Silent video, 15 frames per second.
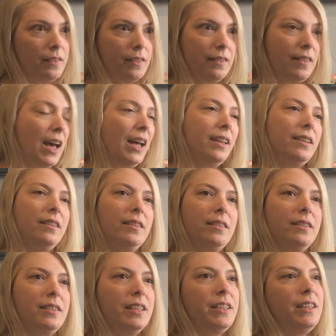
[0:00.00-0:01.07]
that
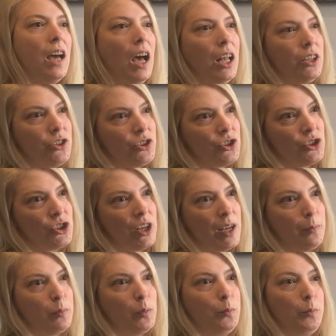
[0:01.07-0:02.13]
did not
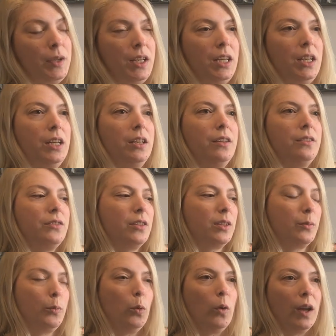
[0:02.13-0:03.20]
shape me to
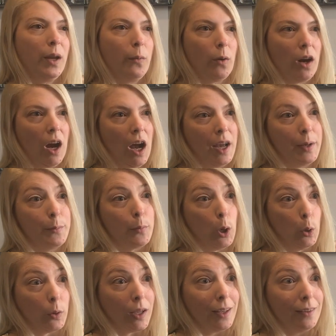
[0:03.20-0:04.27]
the point where I am
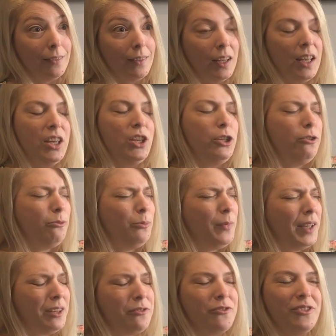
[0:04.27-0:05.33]
broken. You
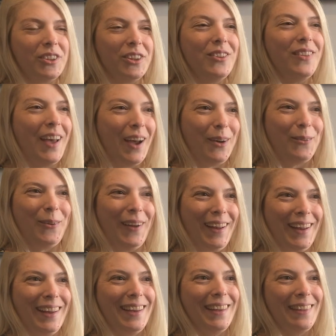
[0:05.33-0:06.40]
might feel that
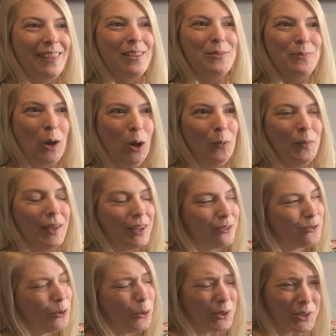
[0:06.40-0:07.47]
way in the moment.
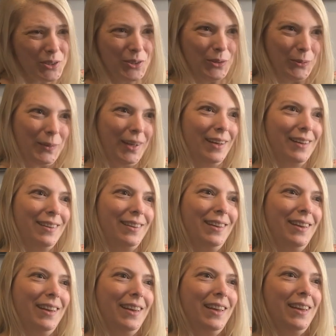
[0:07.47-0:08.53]
Of course you will.
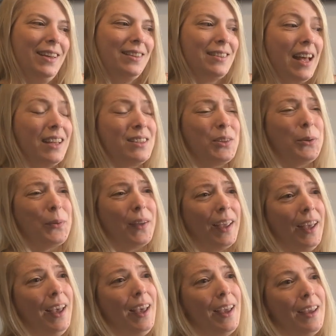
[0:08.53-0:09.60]
That's
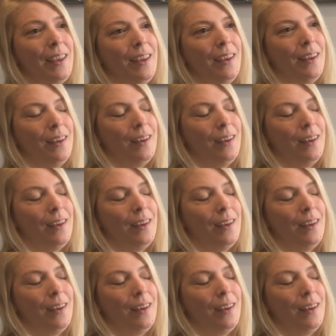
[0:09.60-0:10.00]
okay.